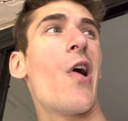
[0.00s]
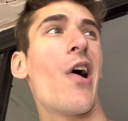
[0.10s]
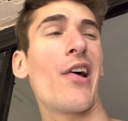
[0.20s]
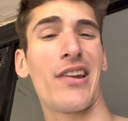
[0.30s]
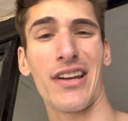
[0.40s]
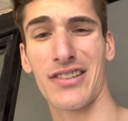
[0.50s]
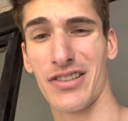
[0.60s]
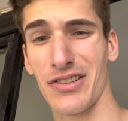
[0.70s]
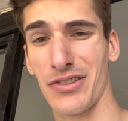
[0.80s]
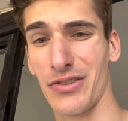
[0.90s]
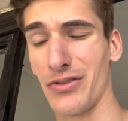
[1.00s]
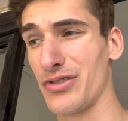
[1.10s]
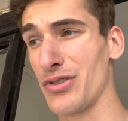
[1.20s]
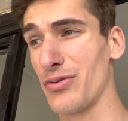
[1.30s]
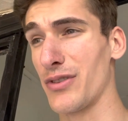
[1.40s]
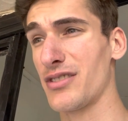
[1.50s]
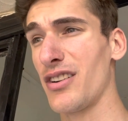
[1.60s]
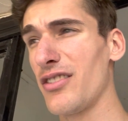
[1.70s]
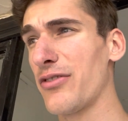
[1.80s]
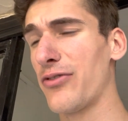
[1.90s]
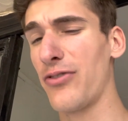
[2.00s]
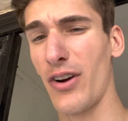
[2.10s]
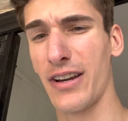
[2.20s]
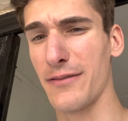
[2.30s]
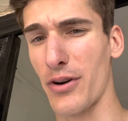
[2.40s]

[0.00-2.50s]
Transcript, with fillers: I'd like to do a ton of fucking